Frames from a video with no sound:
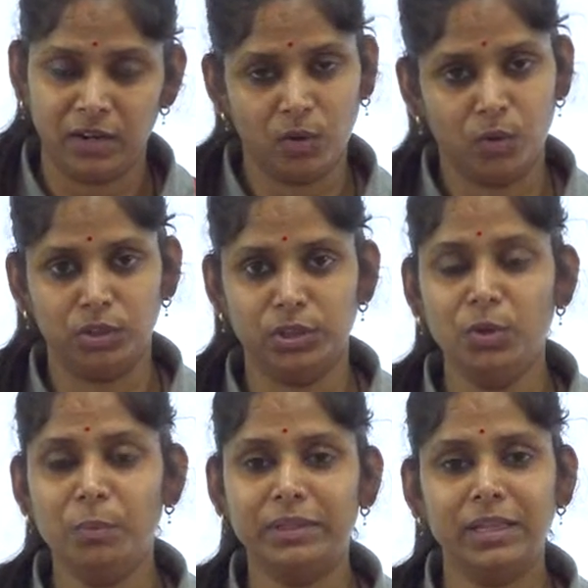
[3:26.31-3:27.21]
although
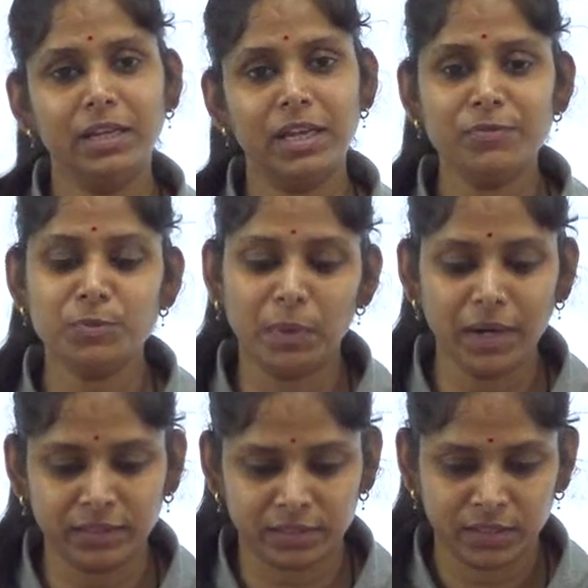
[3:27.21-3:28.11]
mother gives
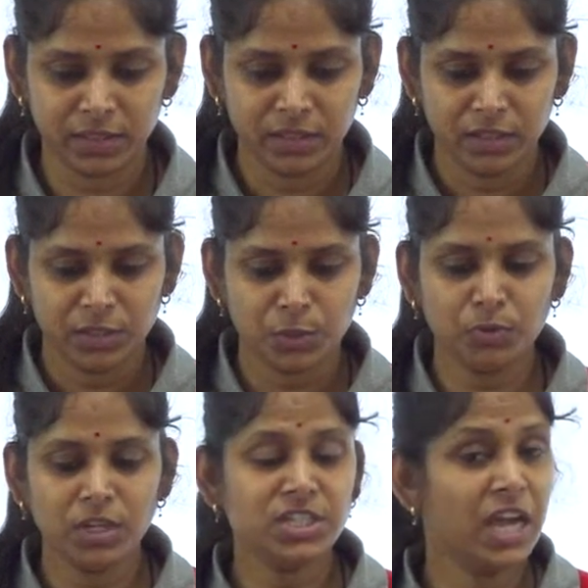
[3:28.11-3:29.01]
birth to
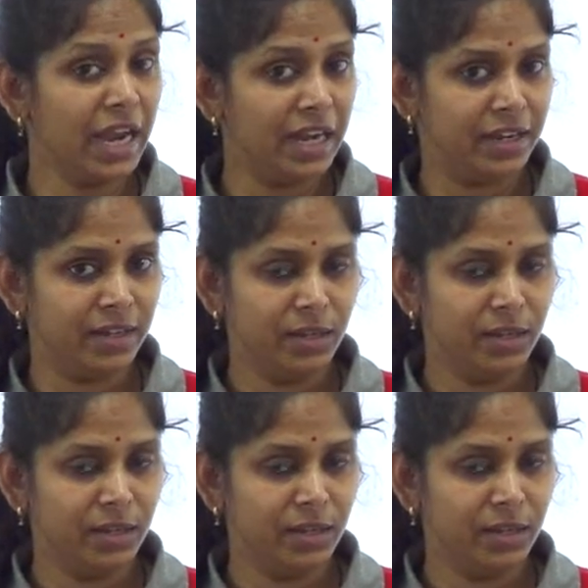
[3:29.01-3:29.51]
a child,